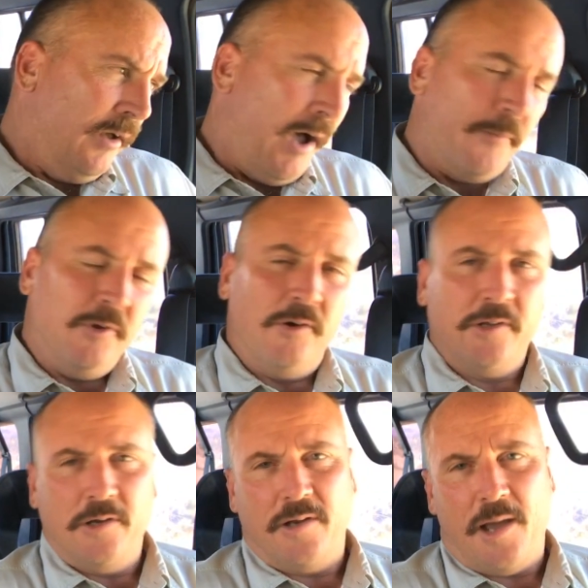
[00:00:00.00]
I'm doing
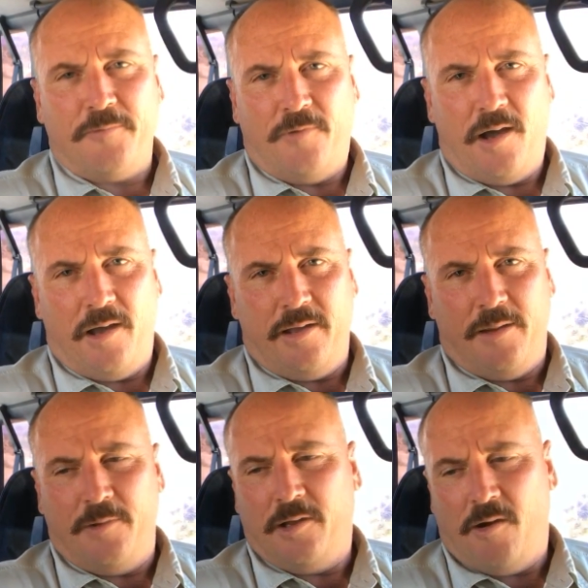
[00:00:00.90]
good. I'm fine.
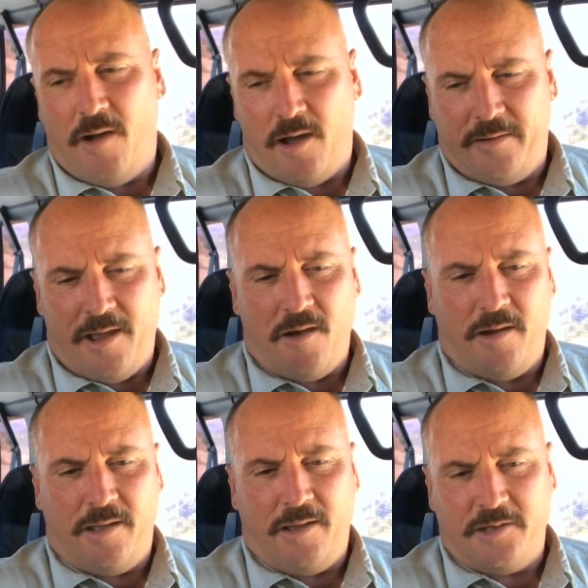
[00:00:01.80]
I'm going to go out now.
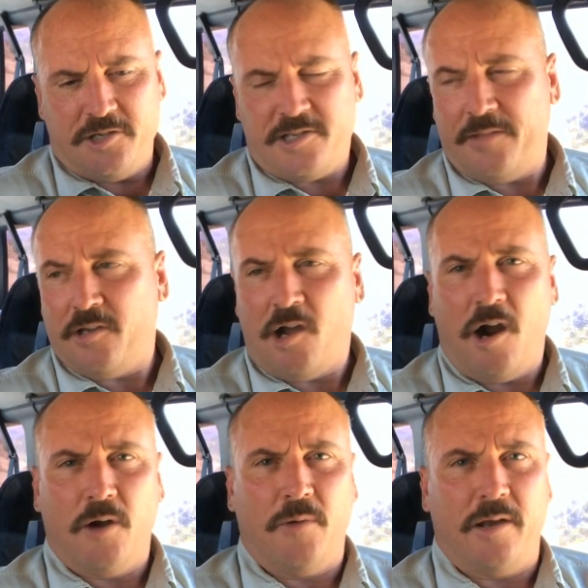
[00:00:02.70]
I just had the
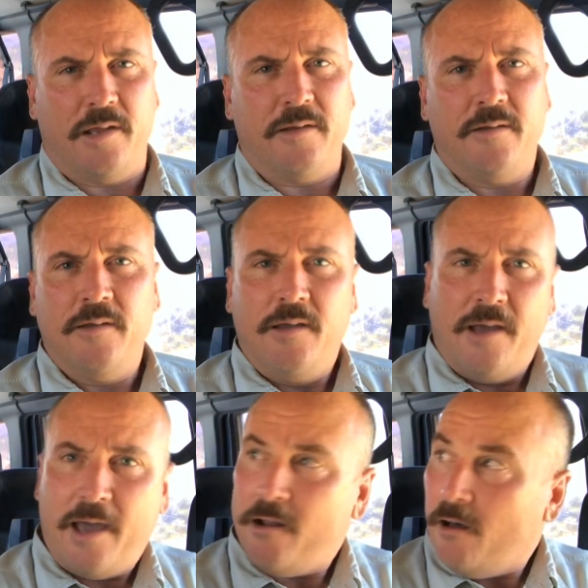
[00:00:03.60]
car running,
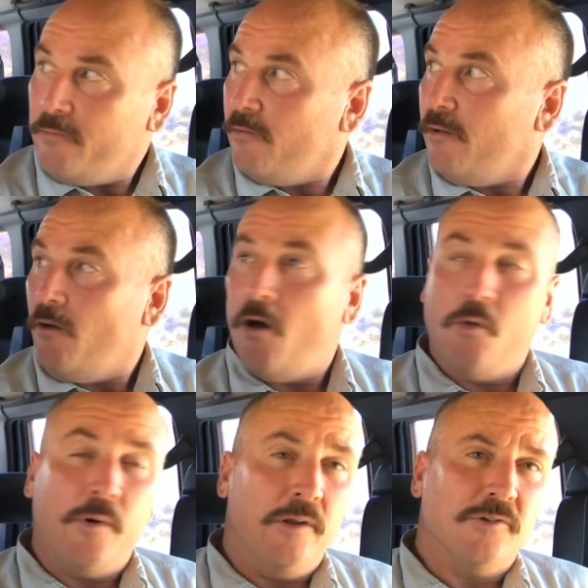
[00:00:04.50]
had all the
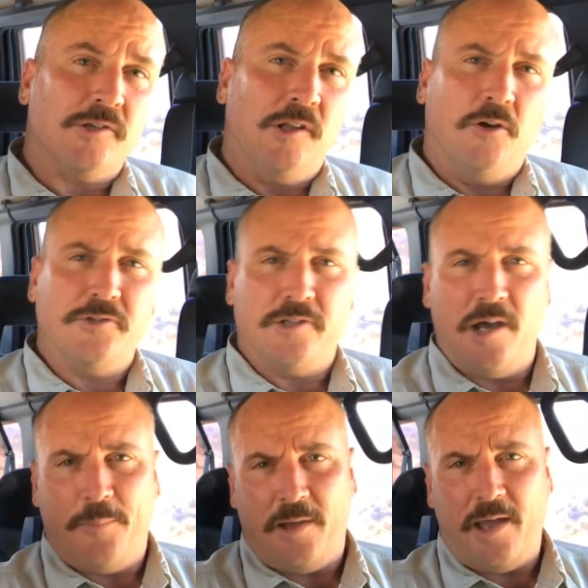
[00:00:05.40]
windows closed
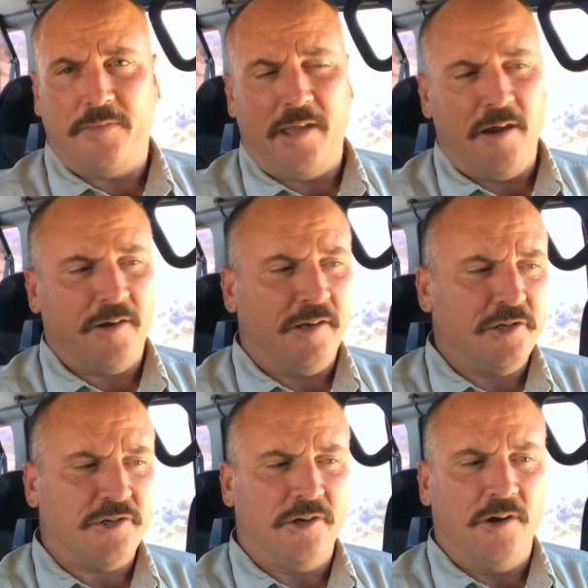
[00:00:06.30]
up. I had the air conditioner